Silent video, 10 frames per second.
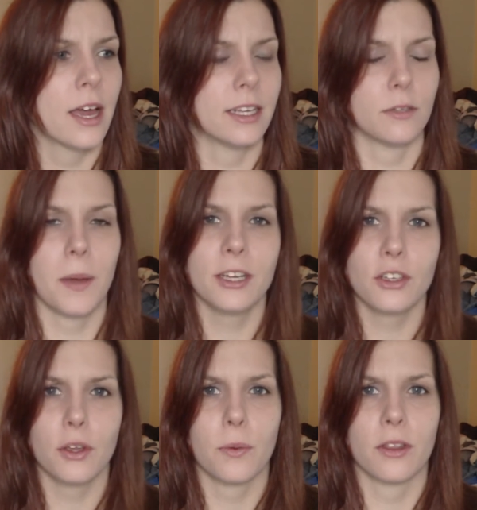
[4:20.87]

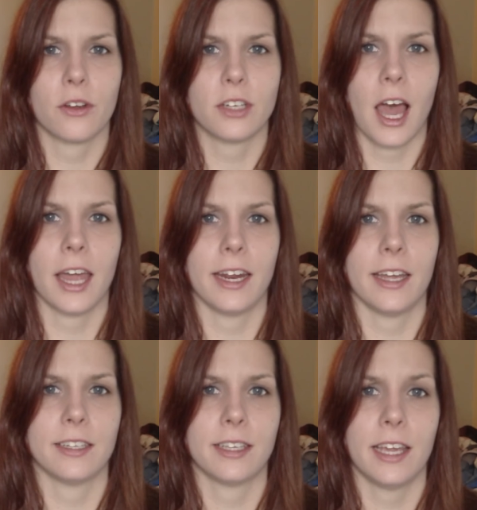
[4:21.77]
especially when they're
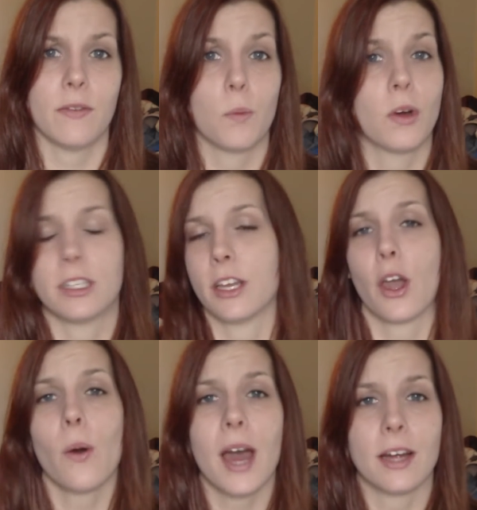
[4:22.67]
dieting, to even want to
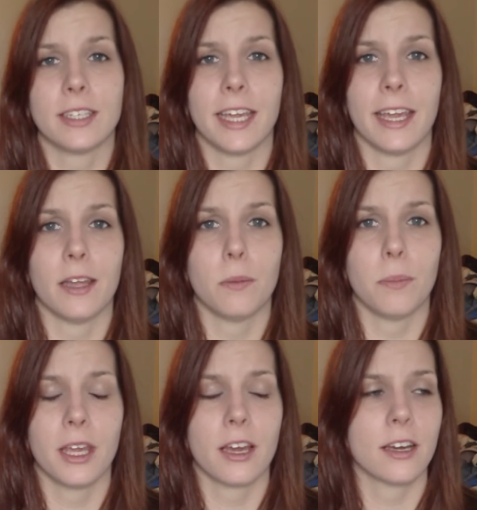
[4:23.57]
go out to eat,
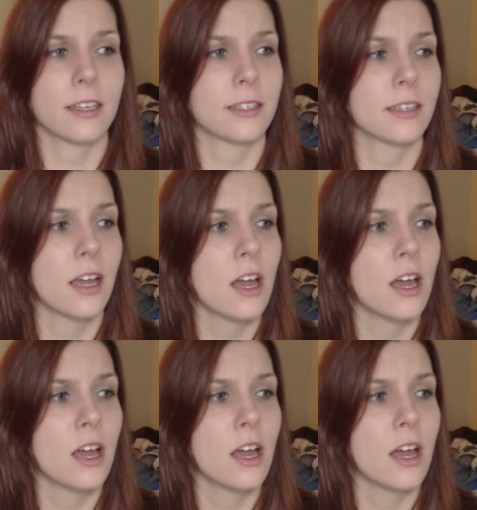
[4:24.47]
because